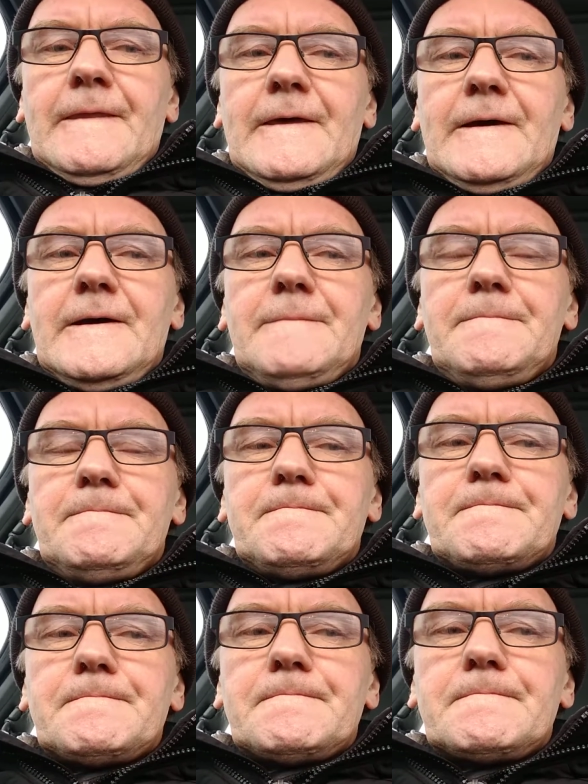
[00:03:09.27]

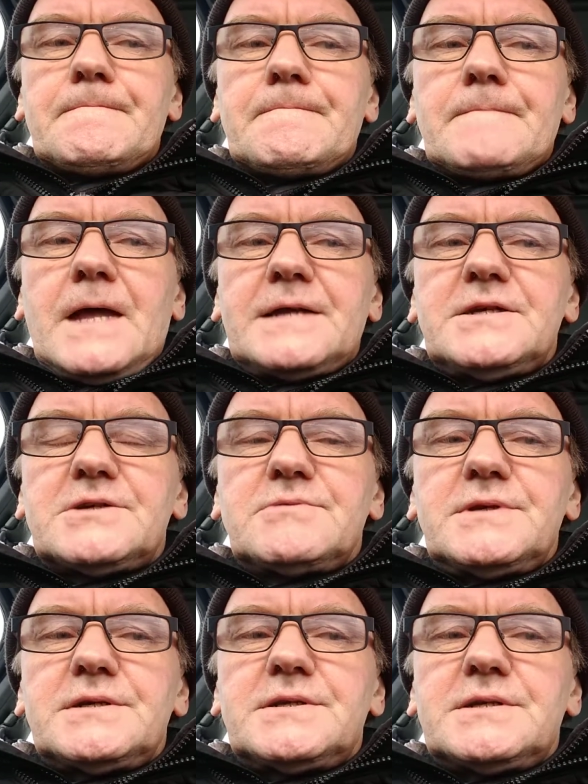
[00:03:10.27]
I just
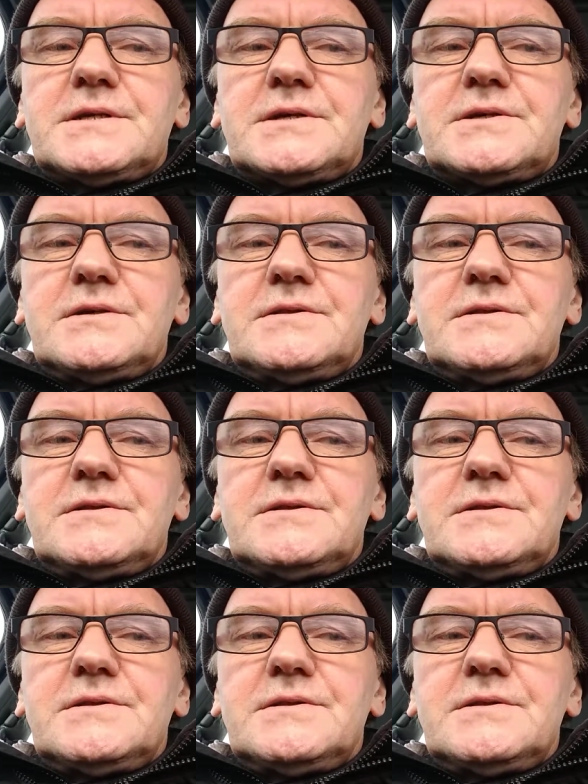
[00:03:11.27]
wanted to touch